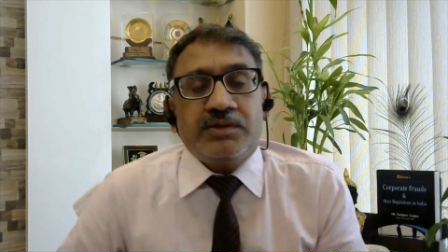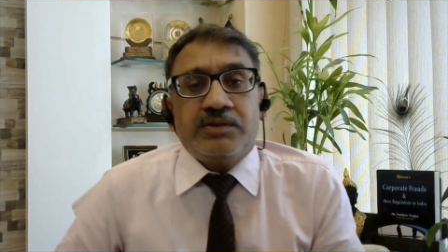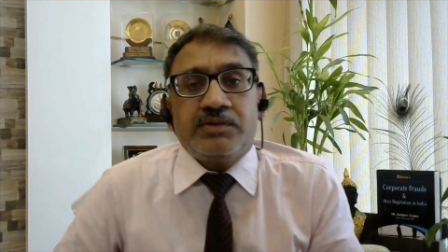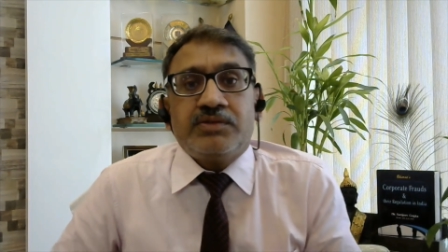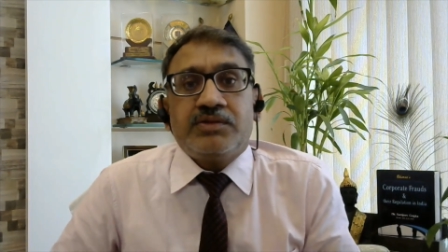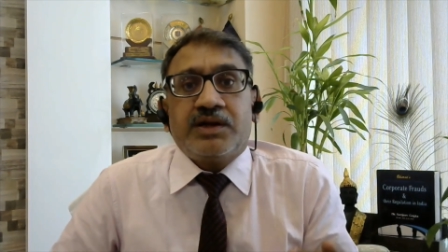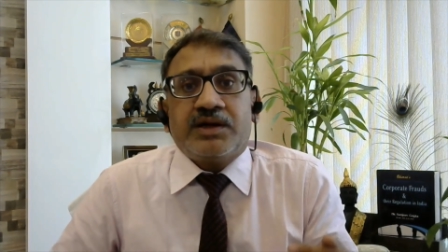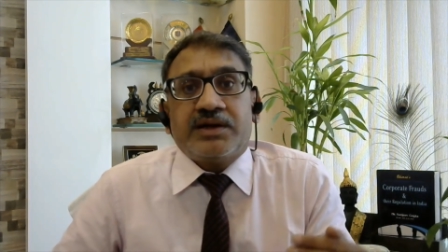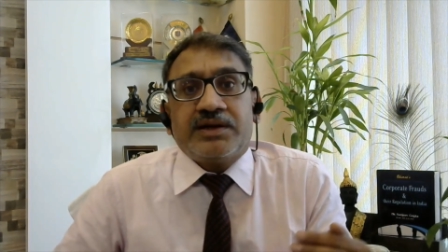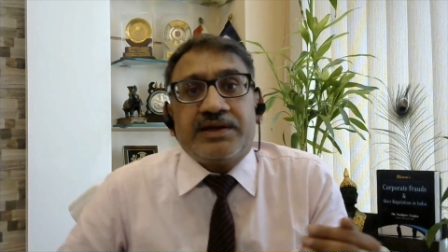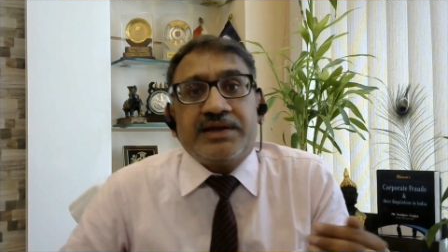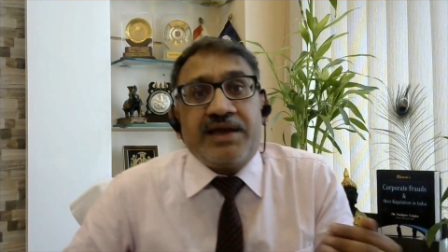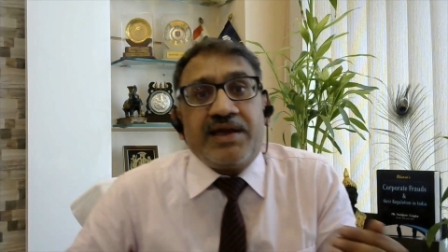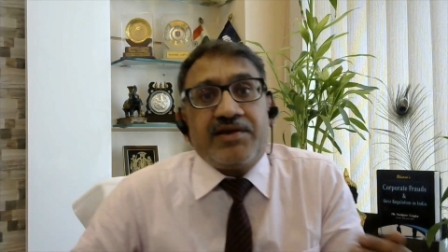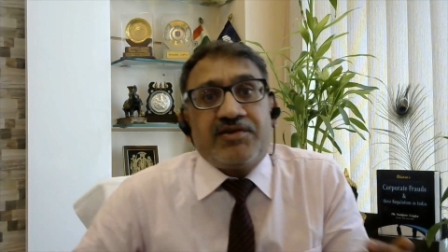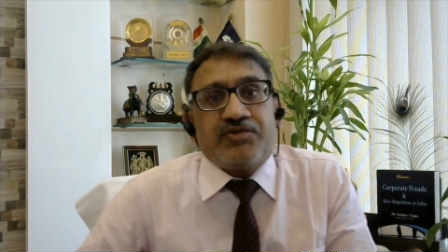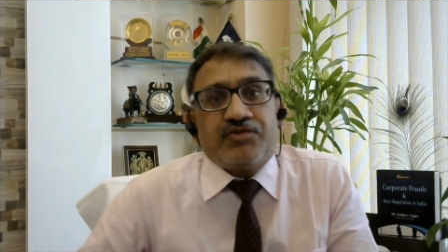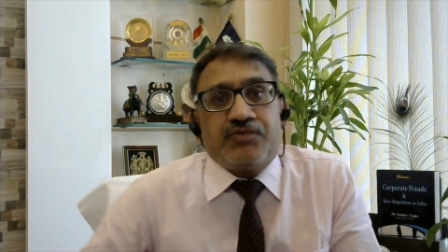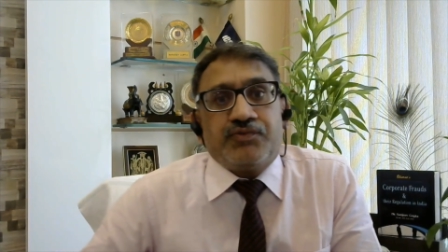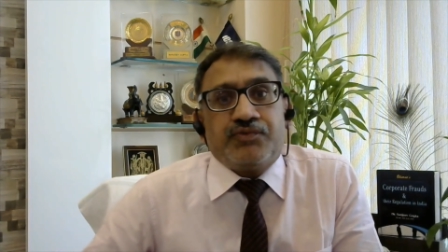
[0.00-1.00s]
the
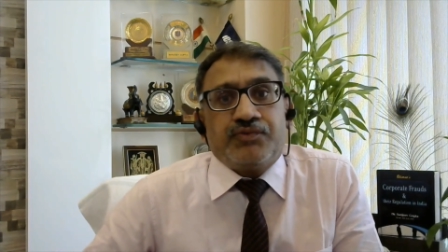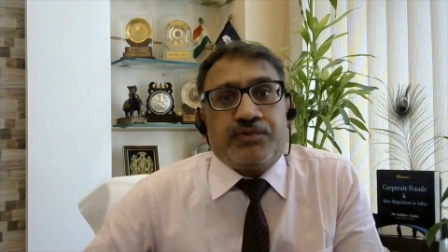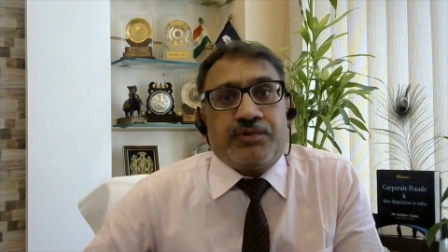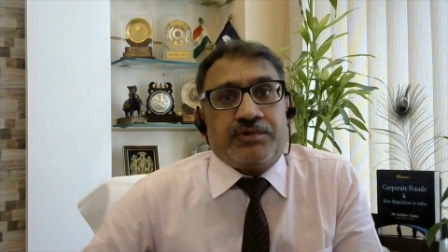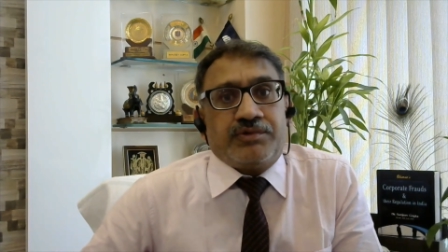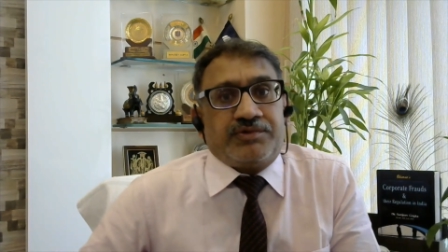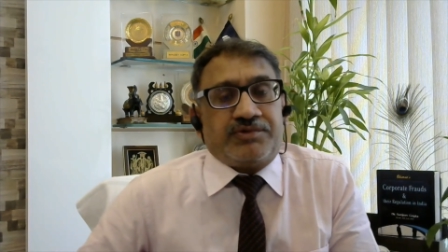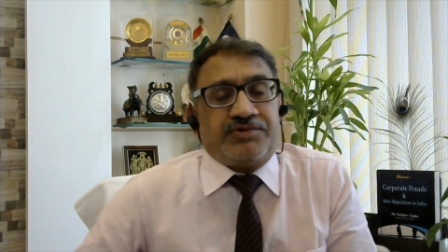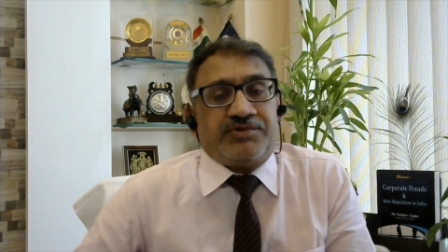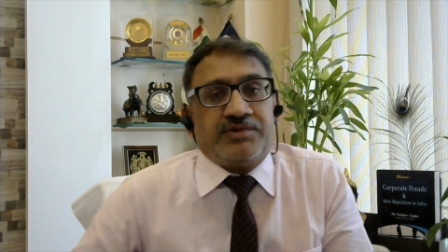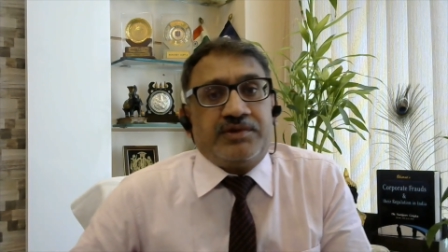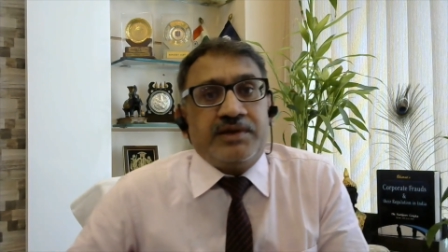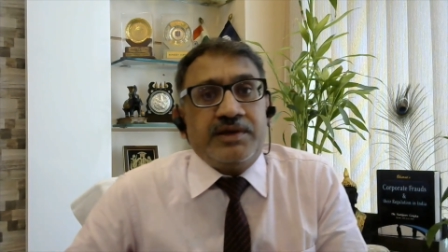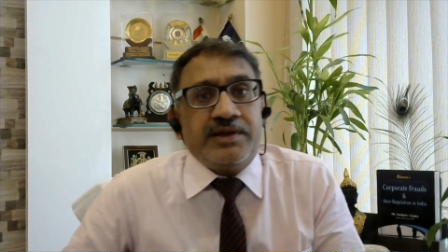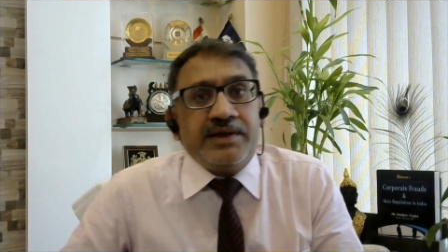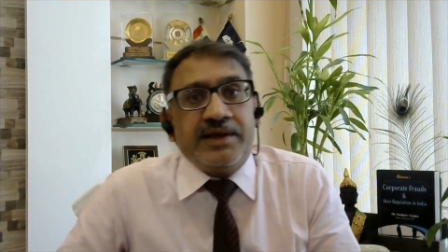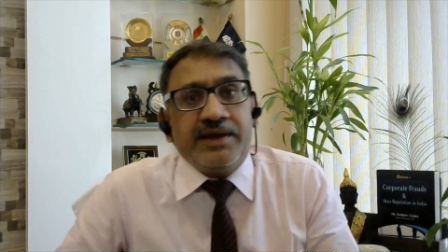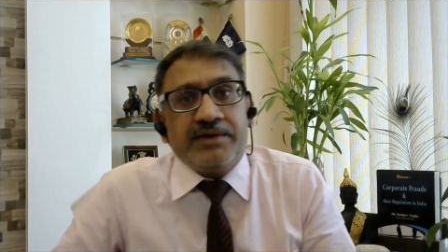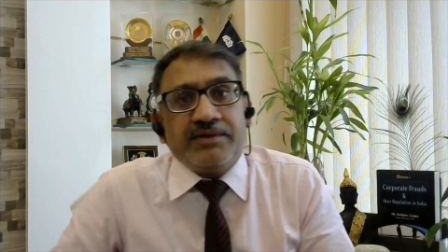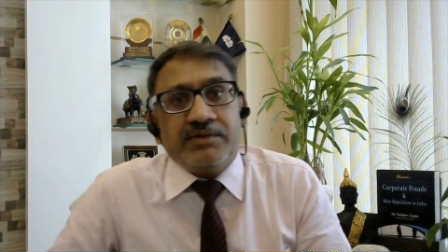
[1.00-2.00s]
cash frauds
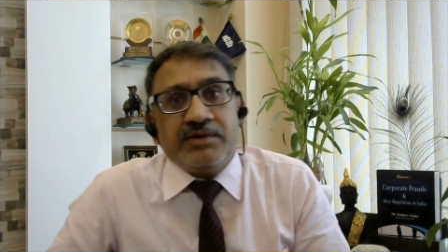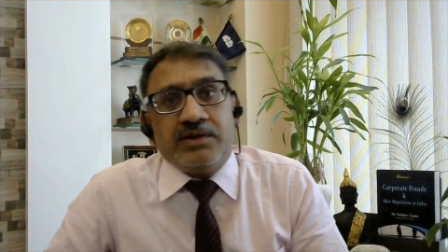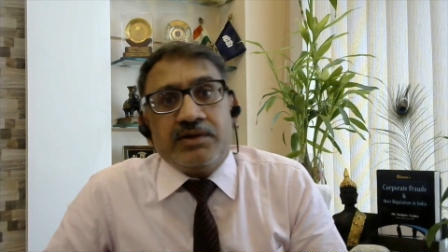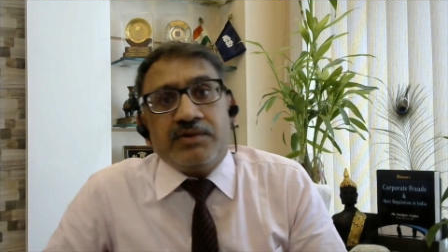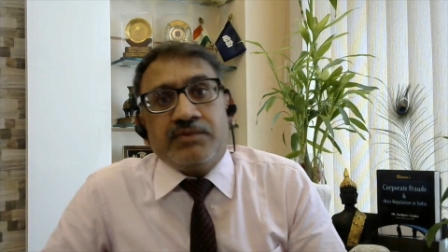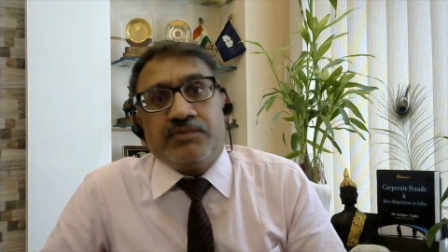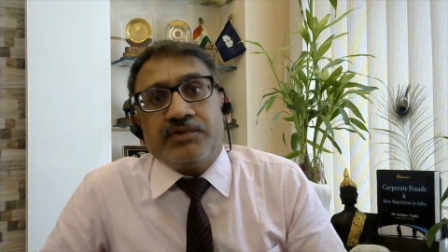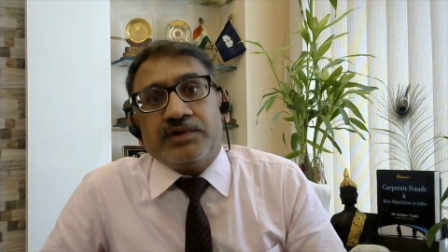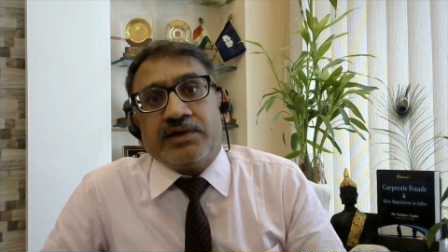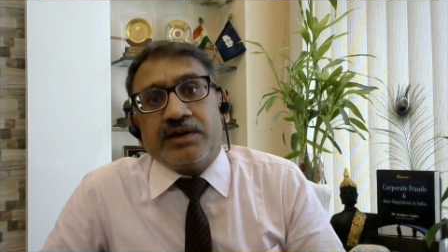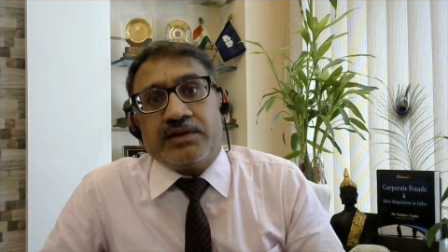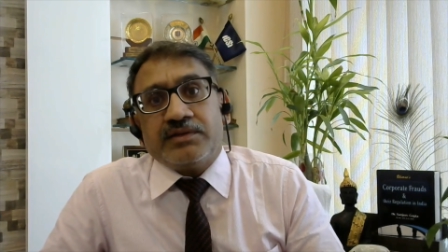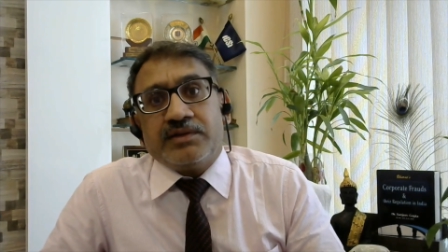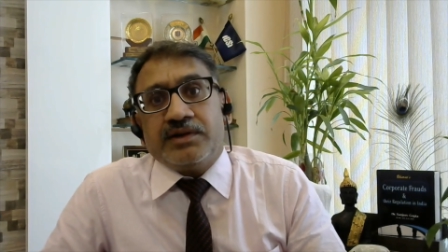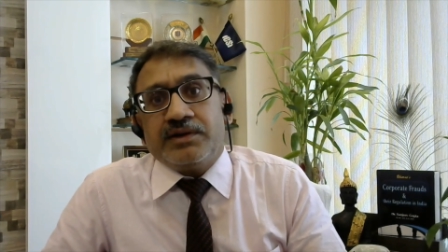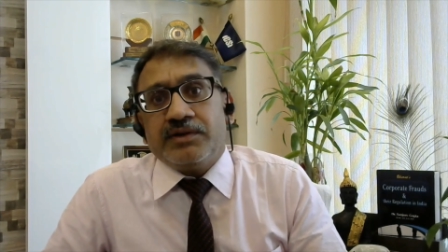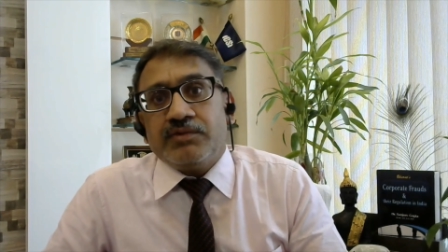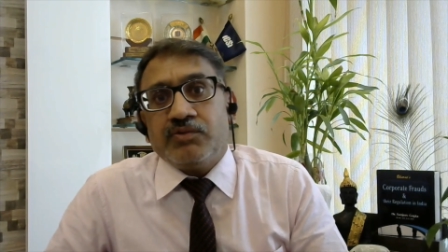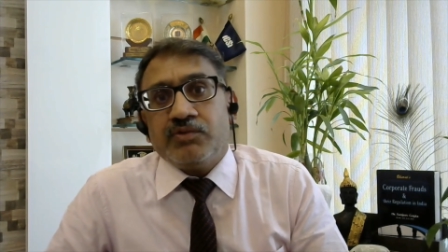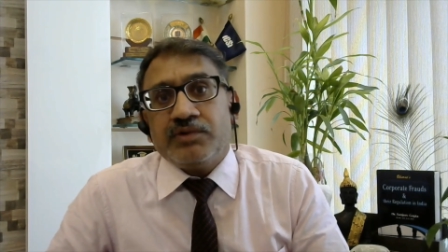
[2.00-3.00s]
and what are the
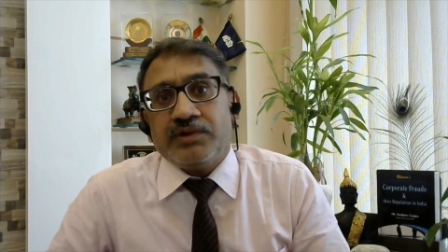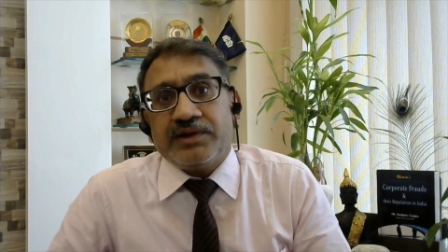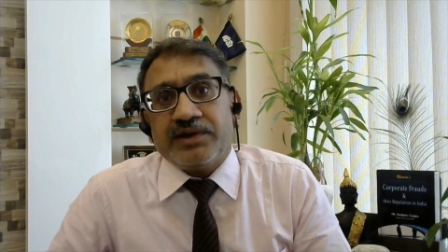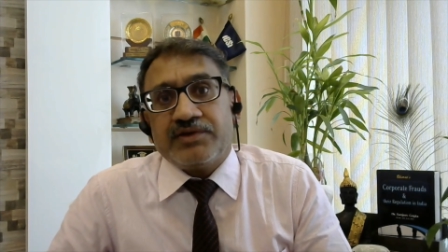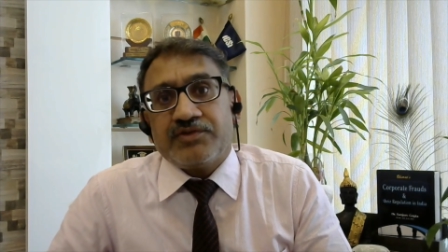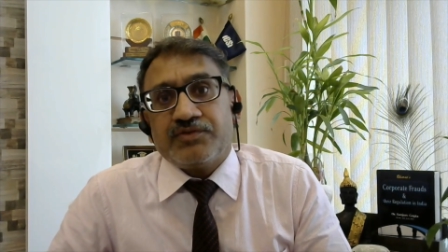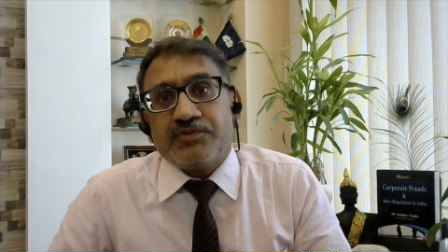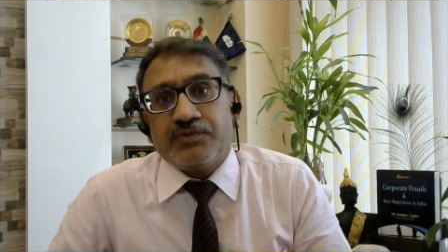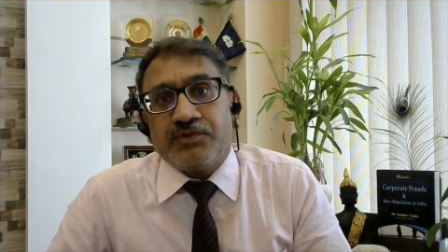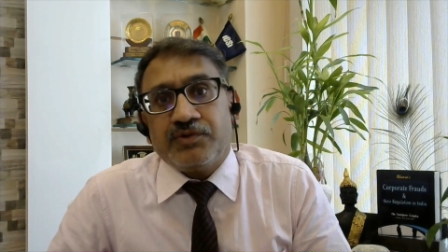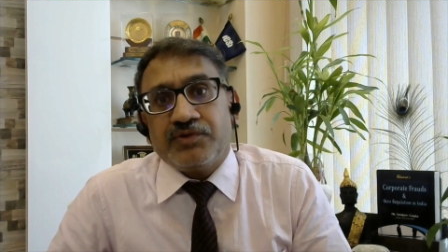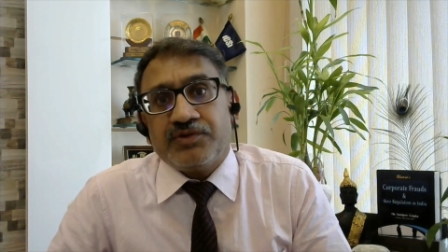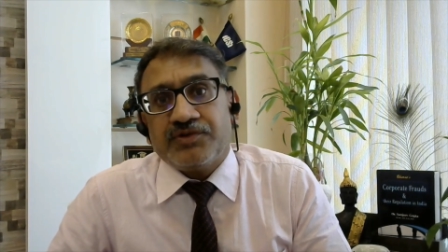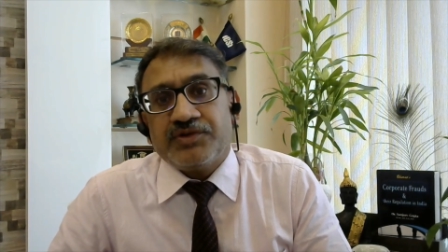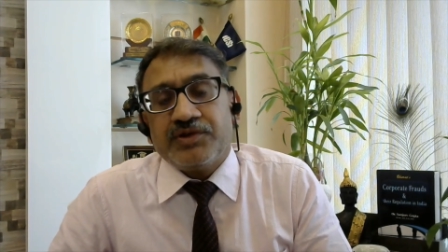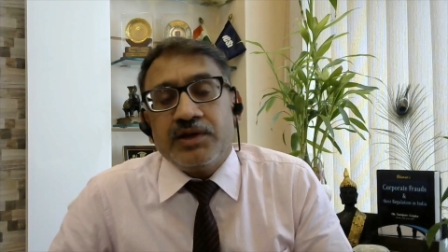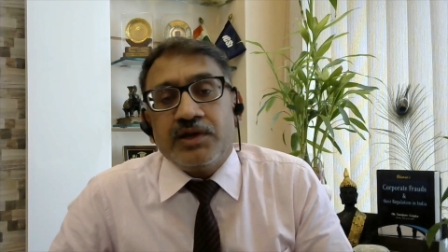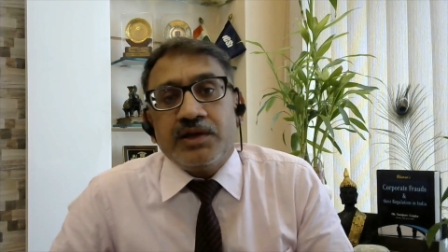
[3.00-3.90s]
non-cash frauds?